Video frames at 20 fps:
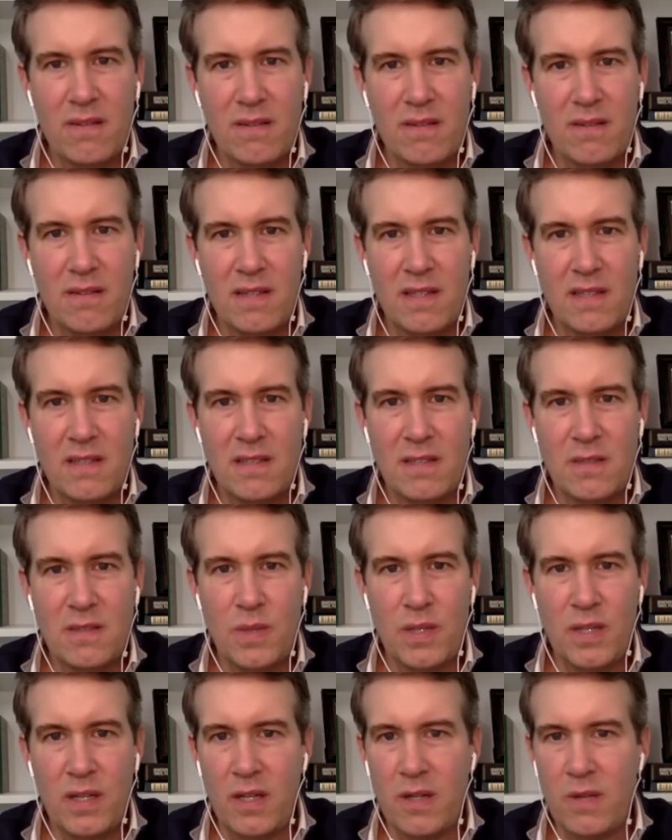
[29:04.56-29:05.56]
things as
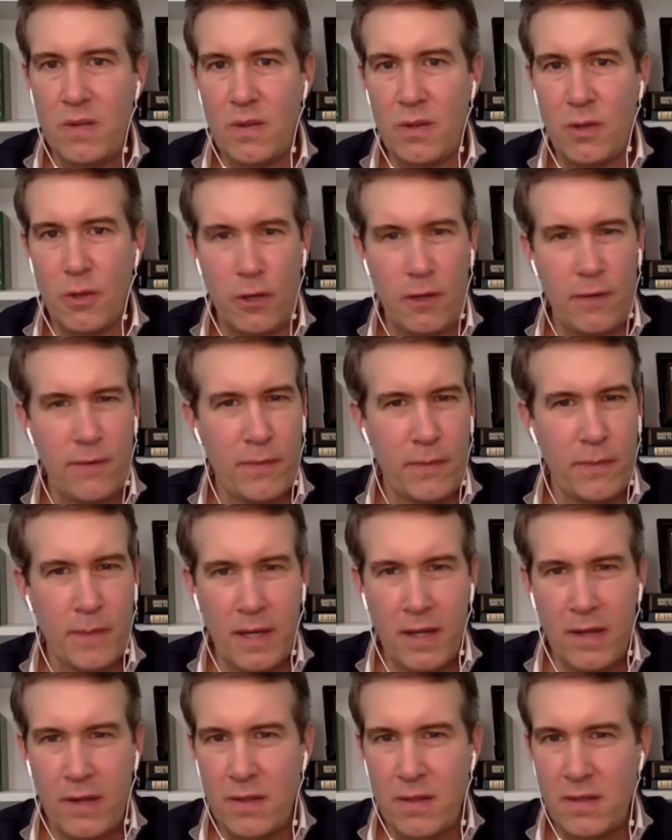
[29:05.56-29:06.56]
we go and learn from
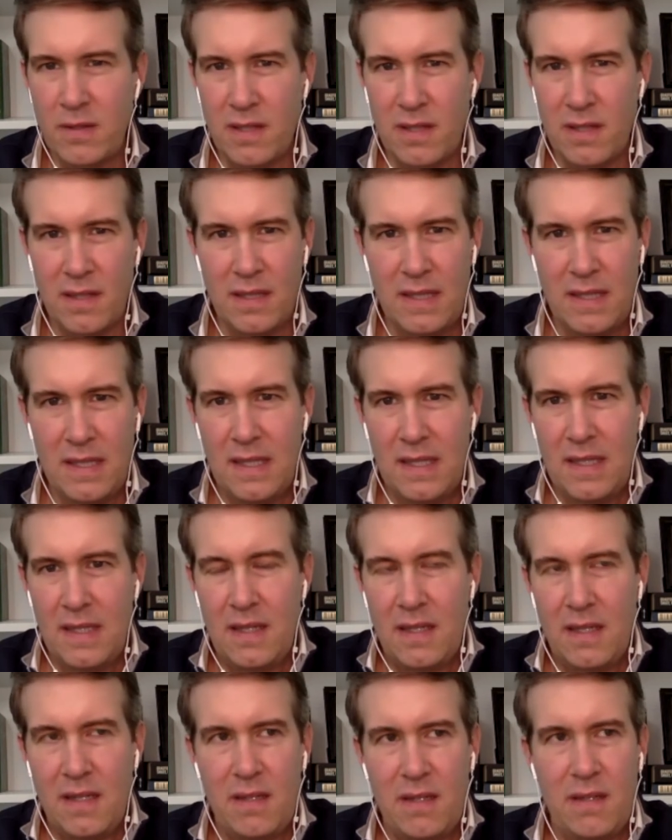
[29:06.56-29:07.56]
others. And,
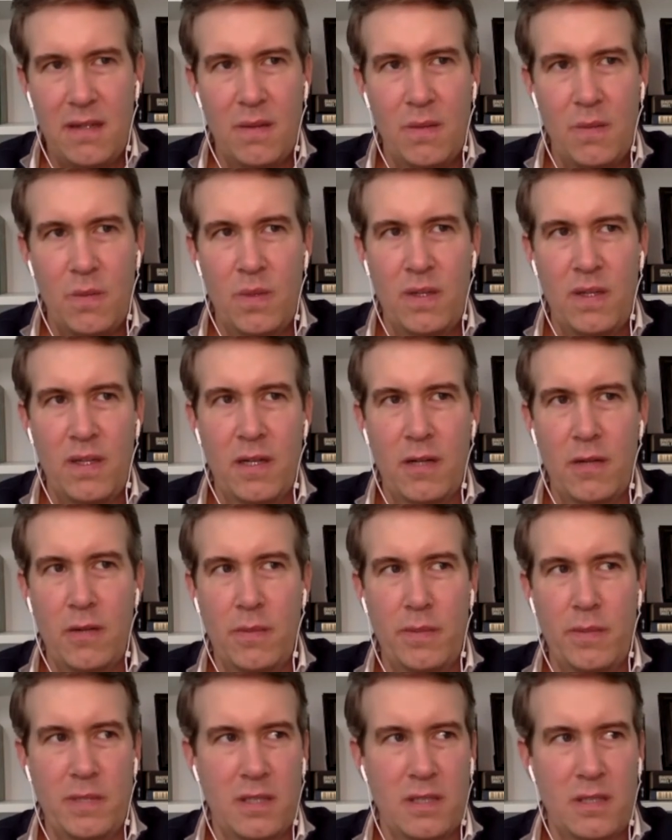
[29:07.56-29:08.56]
you know, we're now in a
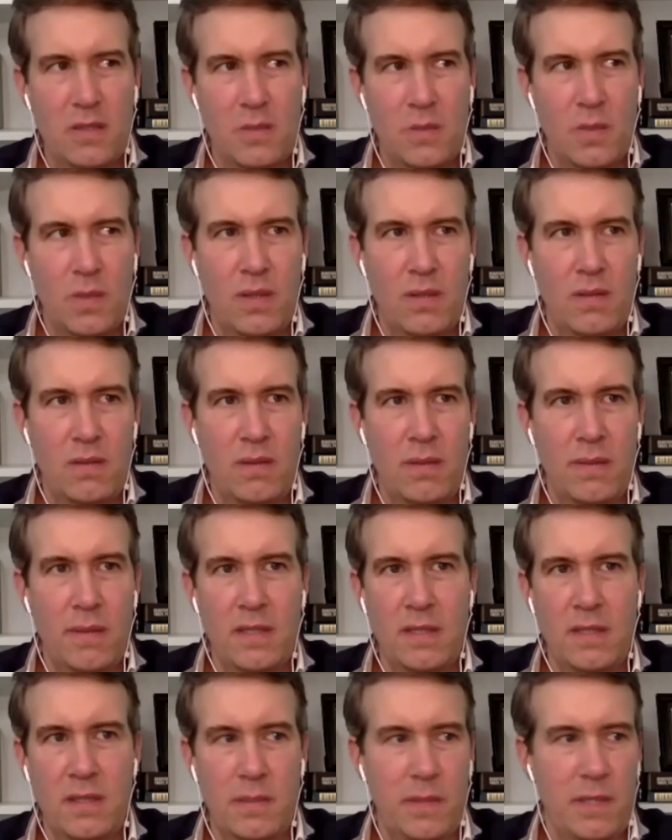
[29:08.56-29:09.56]
position where, you know, my
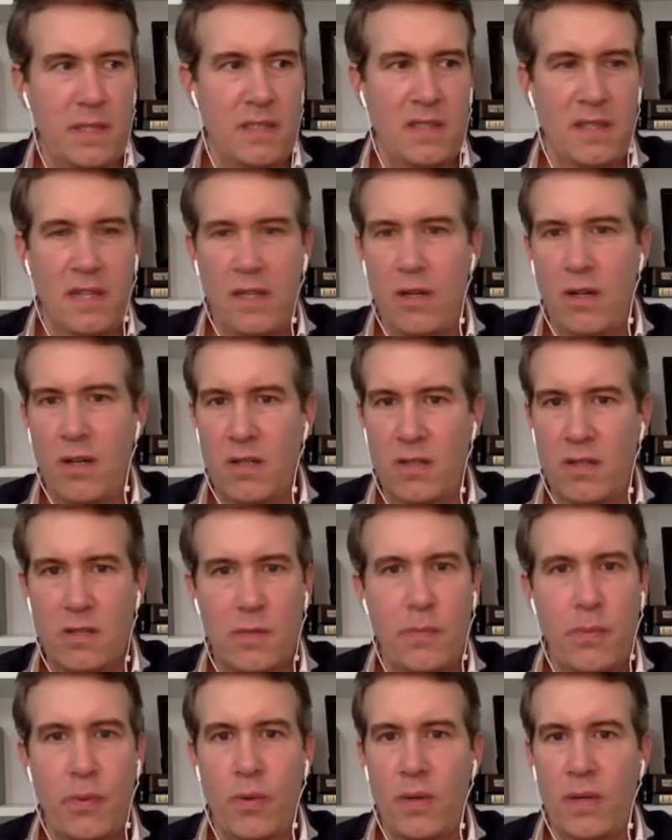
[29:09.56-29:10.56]
siblings and I are
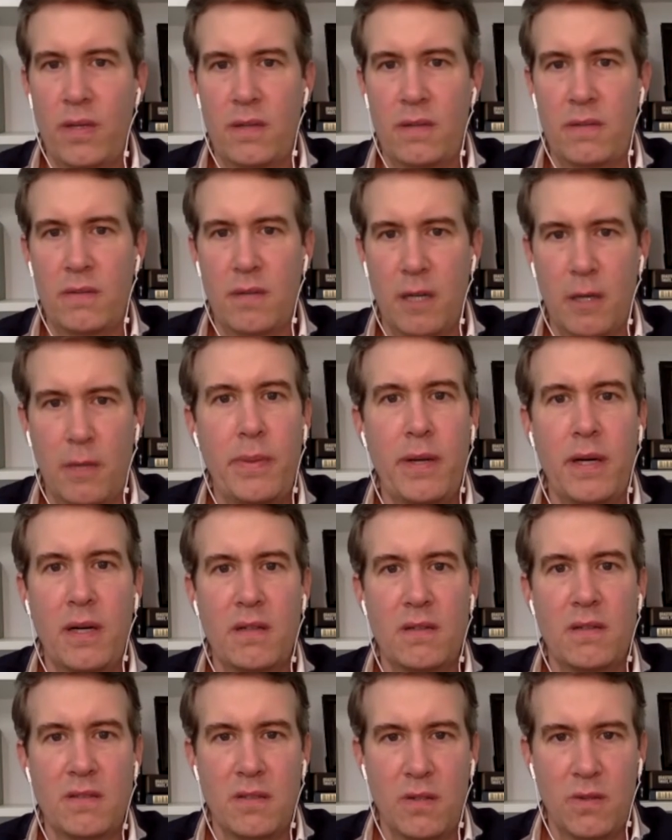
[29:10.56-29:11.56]
supporting our
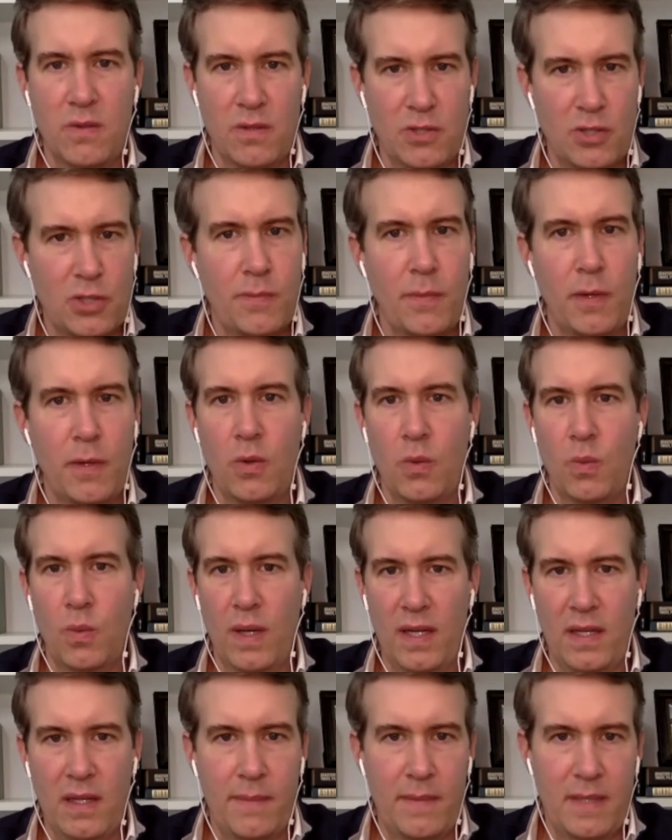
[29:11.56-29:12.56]
parents, you know, in a small
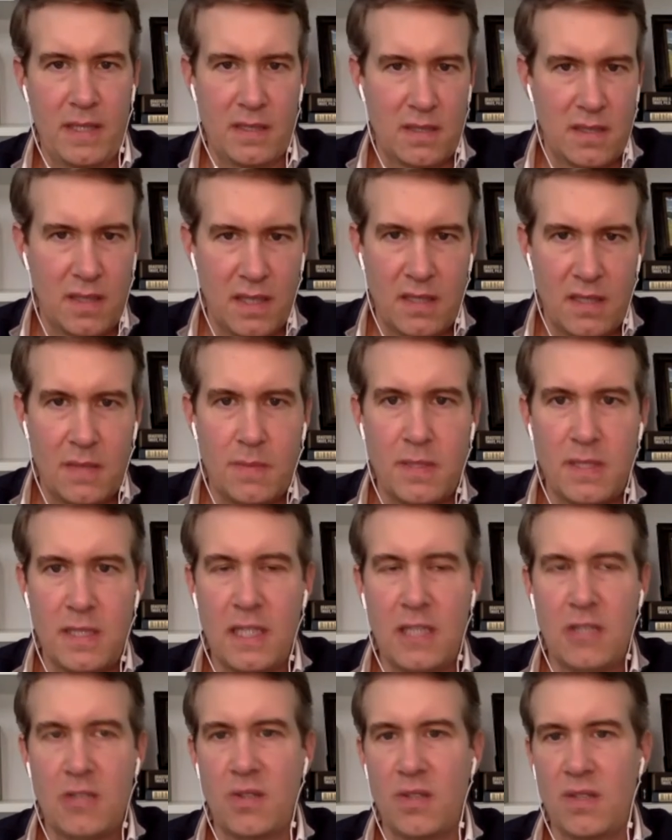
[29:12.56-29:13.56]
way. I mean, it's not
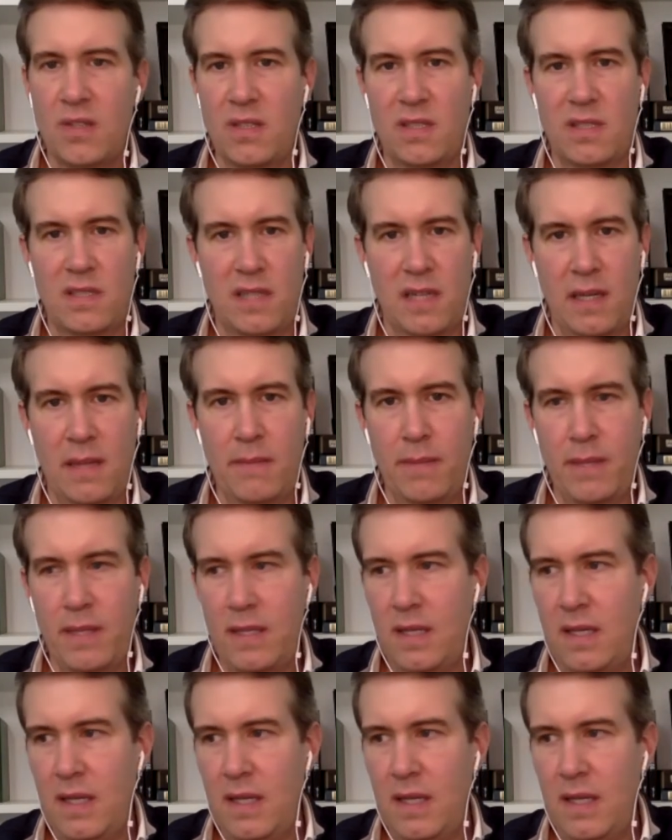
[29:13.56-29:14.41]
substantial at this time, but,